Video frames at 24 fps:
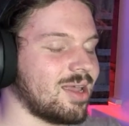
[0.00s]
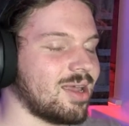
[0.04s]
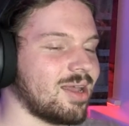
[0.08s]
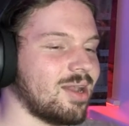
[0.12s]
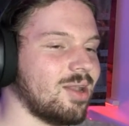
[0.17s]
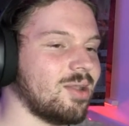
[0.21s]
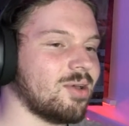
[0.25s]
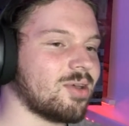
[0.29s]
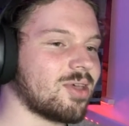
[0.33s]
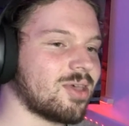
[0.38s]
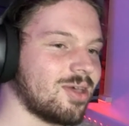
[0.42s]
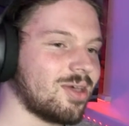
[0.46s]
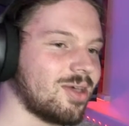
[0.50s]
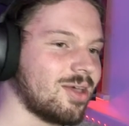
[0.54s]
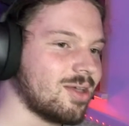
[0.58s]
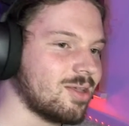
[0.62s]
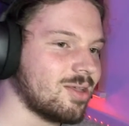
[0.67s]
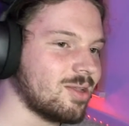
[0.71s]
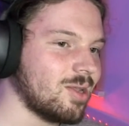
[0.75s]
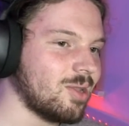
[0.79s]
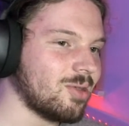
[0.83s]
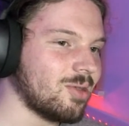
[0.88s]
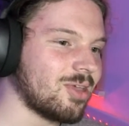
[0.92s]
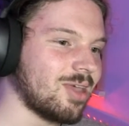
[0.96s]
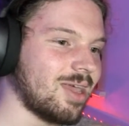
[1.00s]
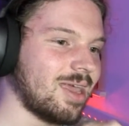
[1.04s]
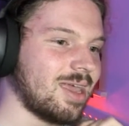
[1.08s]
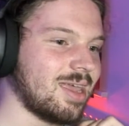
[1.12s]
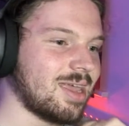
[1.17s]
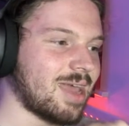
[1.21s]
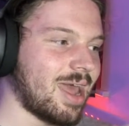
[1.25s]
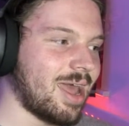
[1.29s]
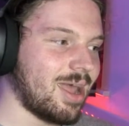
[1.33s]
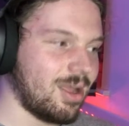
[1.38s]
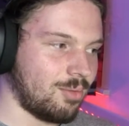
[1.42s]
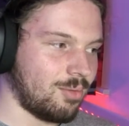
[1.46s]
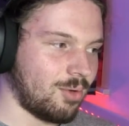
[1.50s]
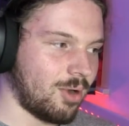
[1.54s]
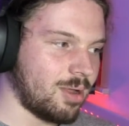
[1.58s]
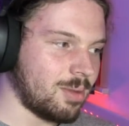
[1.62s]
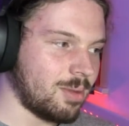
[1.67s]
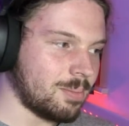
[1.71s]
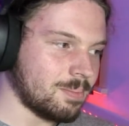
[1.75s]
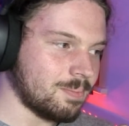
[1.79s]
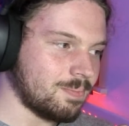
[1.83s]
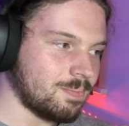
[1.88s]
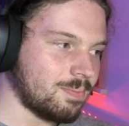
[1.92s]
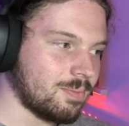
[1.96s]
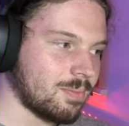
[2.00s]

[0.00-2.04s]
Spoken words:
look at EA, right?